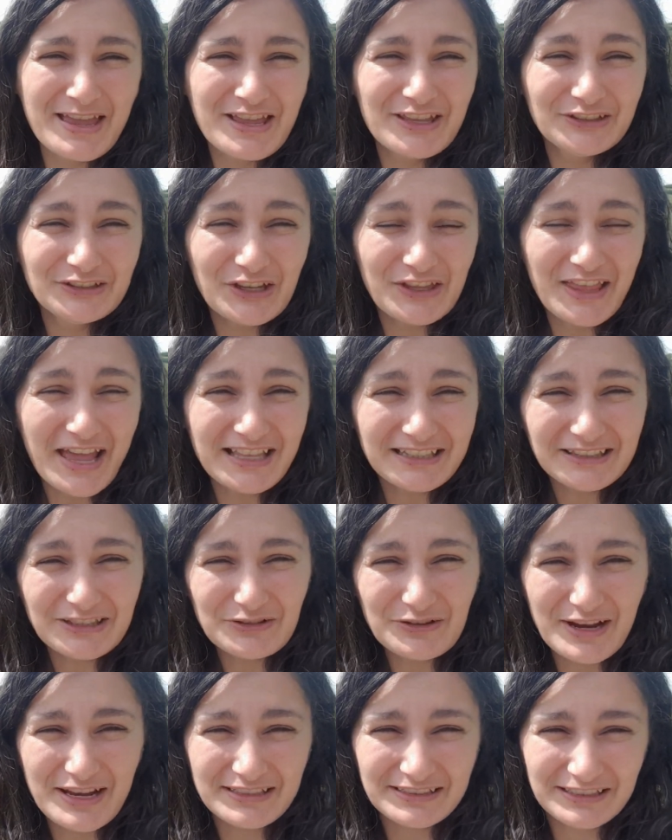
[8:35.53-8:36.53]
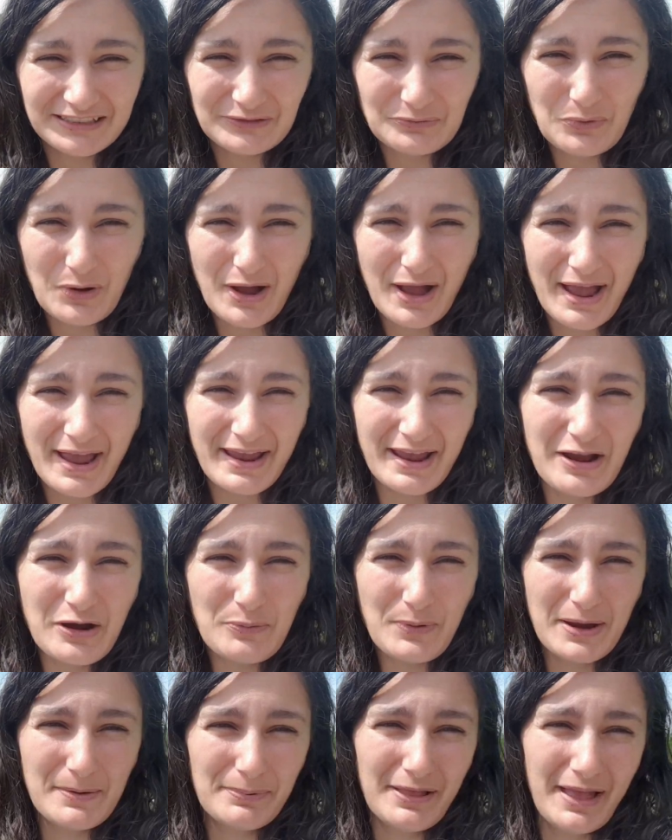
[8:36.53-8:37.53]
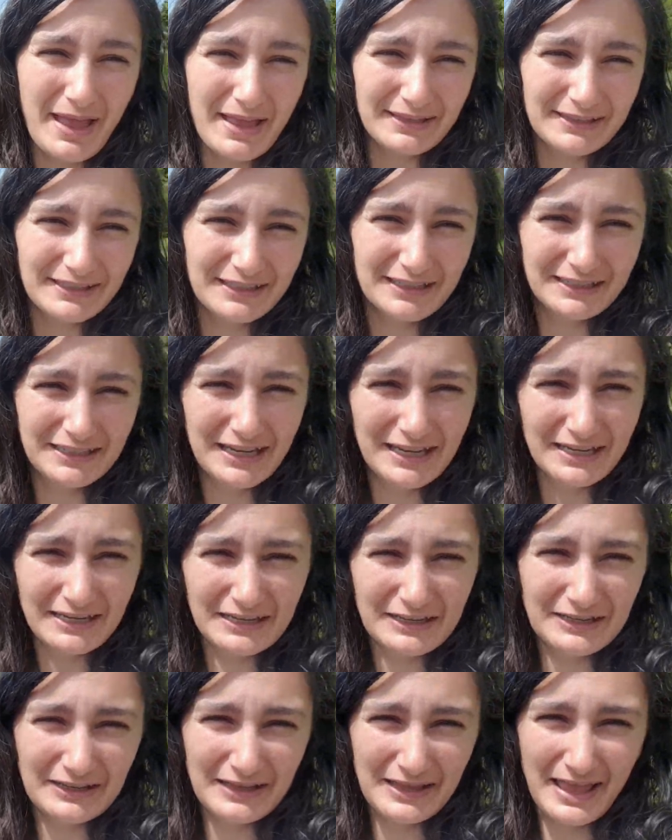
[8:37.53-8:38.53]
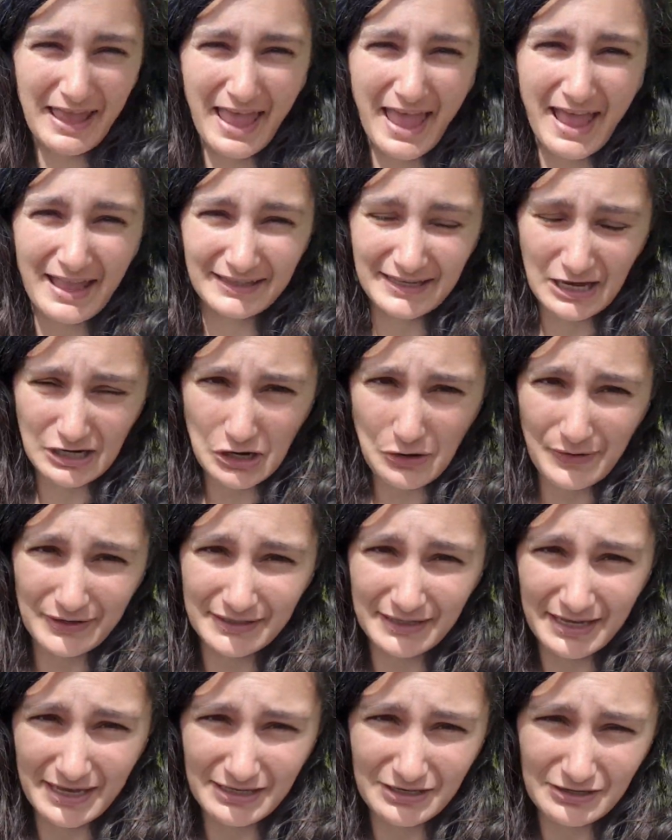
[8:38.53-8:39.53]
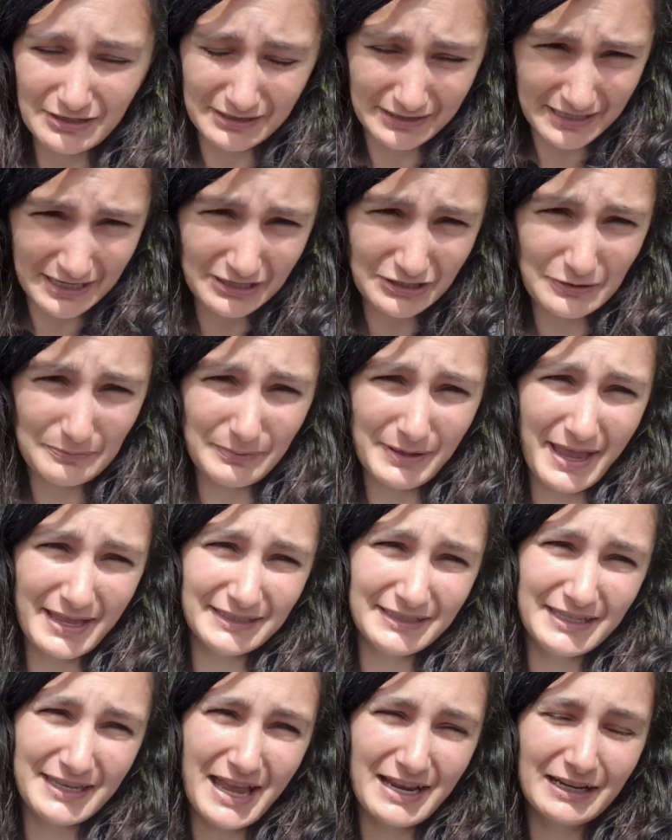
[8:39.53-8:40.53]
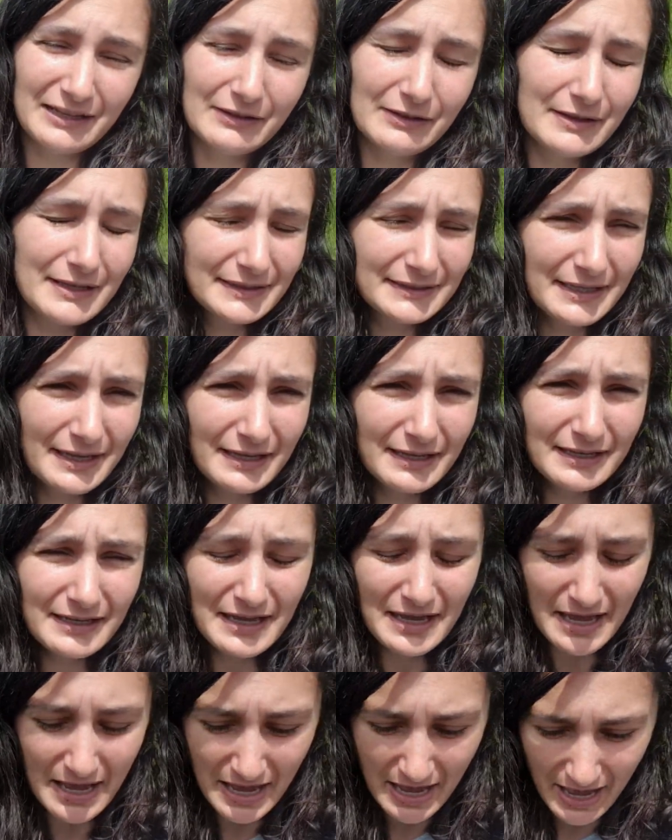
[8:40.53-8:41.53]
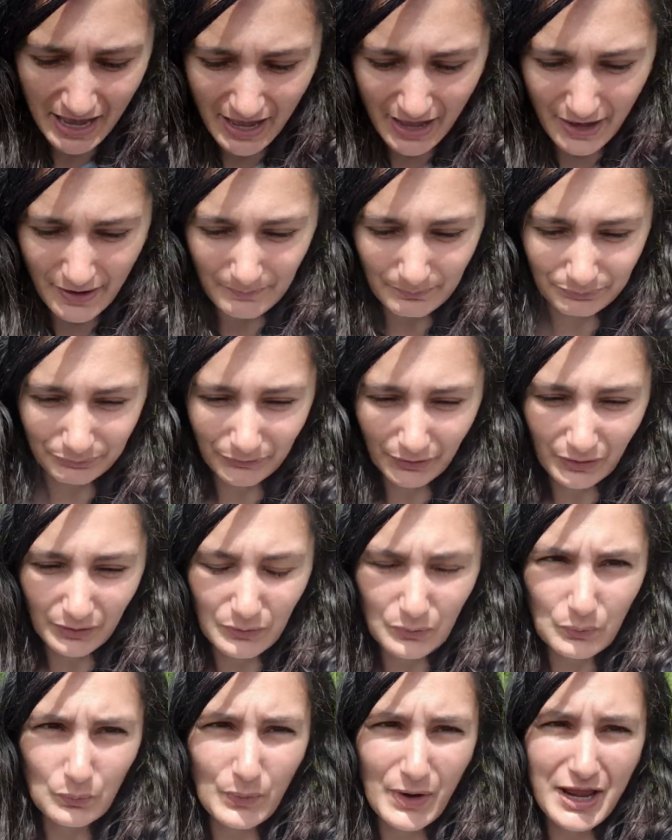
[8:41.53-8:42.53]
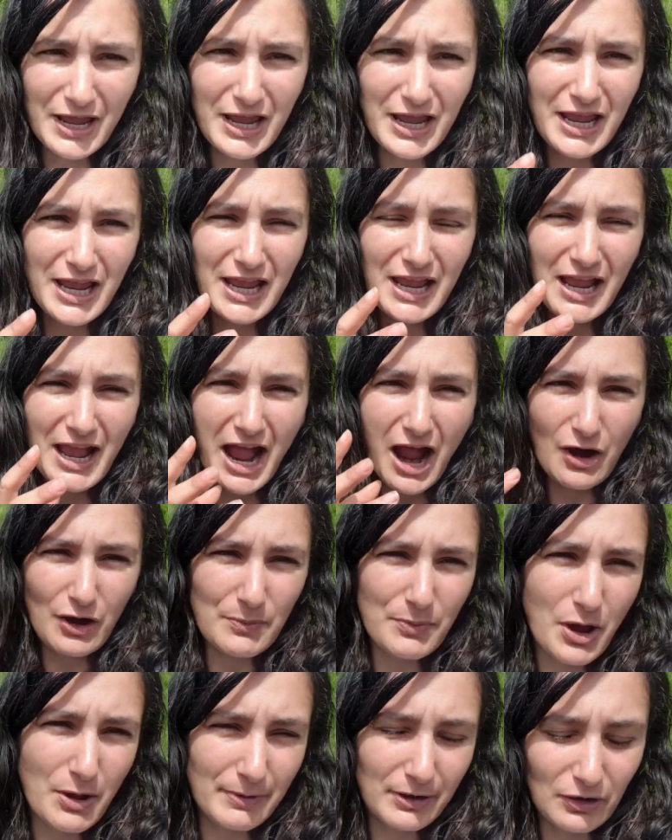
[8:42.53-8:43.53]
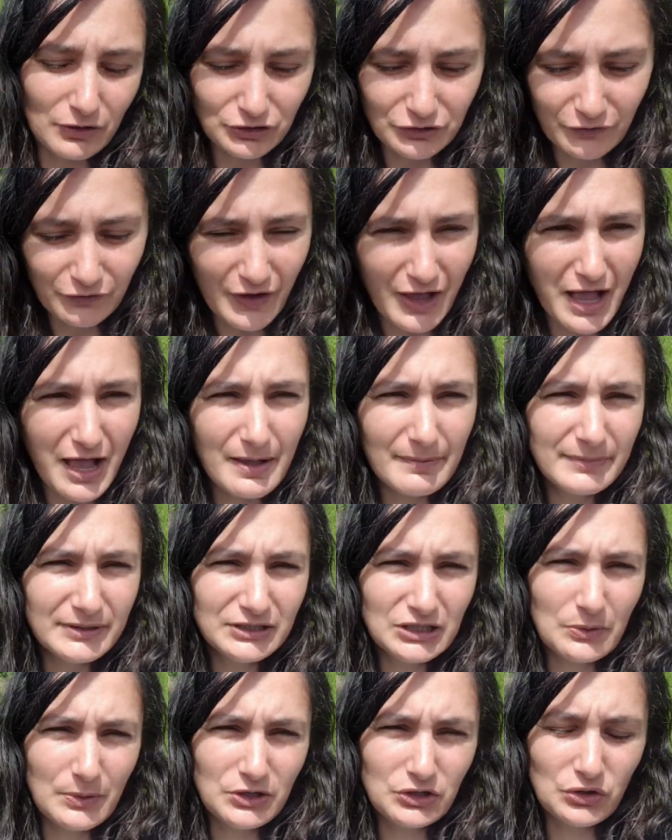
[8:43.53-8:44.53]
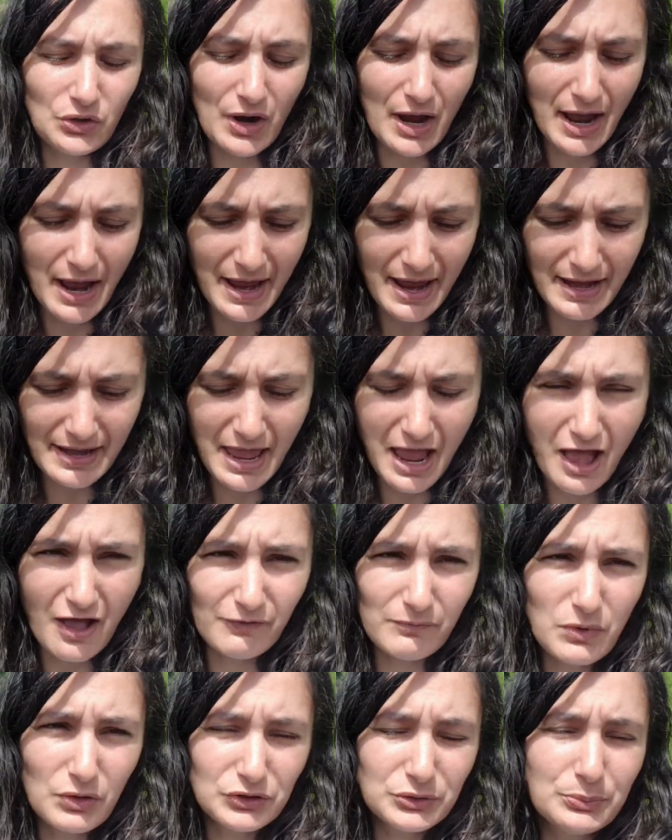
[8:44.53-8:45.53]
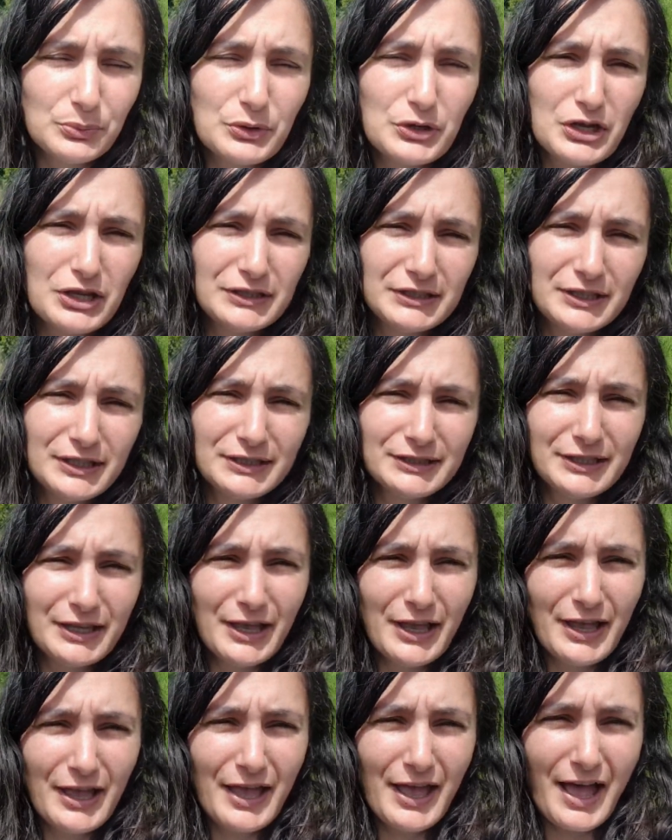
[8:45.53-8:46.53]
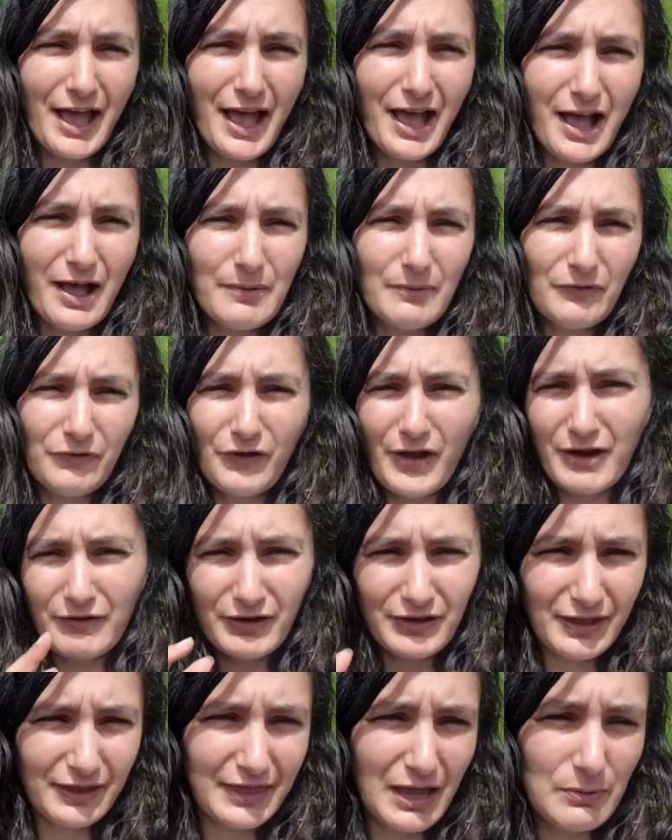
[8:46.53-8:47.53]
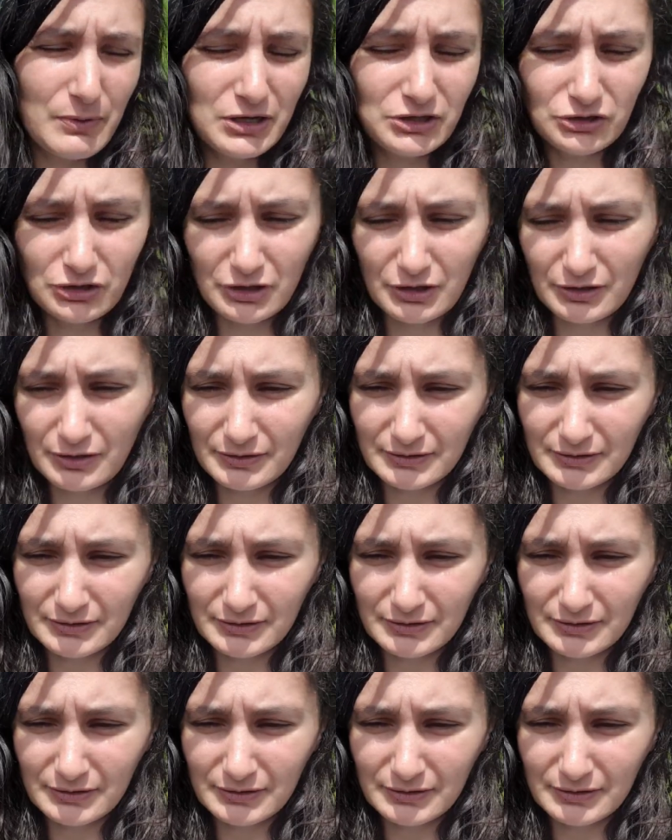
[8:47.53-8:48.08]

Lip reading: So that's the reason why we planted and are going to continue planting canna lilies there. We are a permaculture farm, so we try and have multiple uses for everything that we do.